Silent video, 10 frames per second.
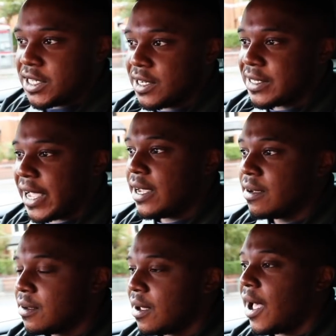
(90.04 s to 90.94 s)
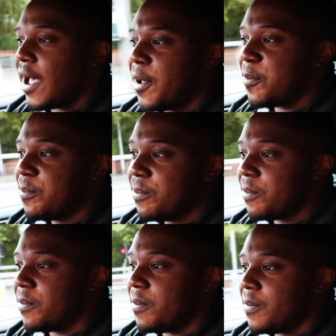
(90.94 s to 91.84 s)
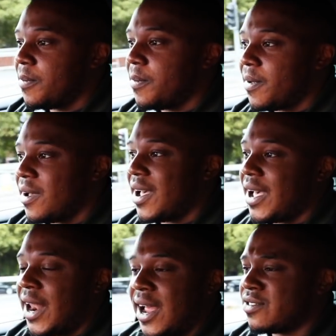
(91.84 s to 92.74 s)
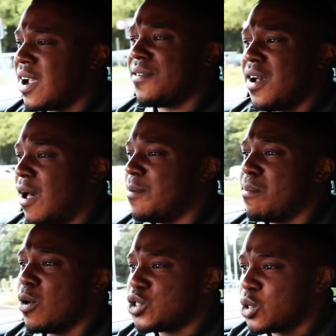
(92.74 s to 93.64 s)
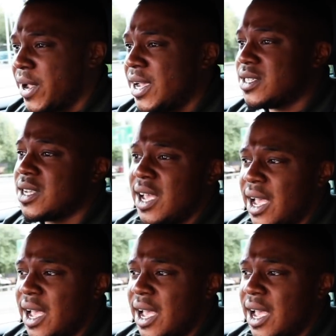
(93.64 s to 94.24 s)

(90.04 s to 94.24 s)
single day. And I drive it on motorways,